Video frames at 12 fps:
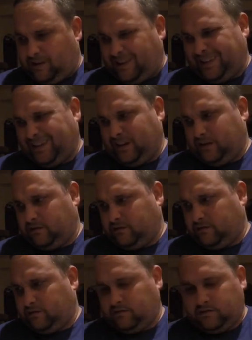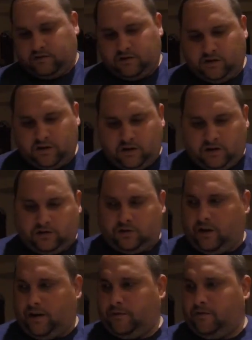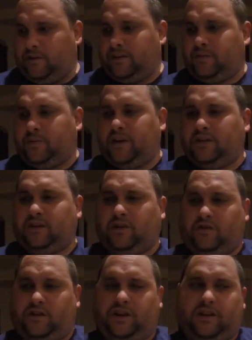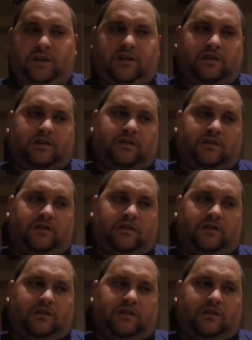I think. So I'm going to have to paint the green.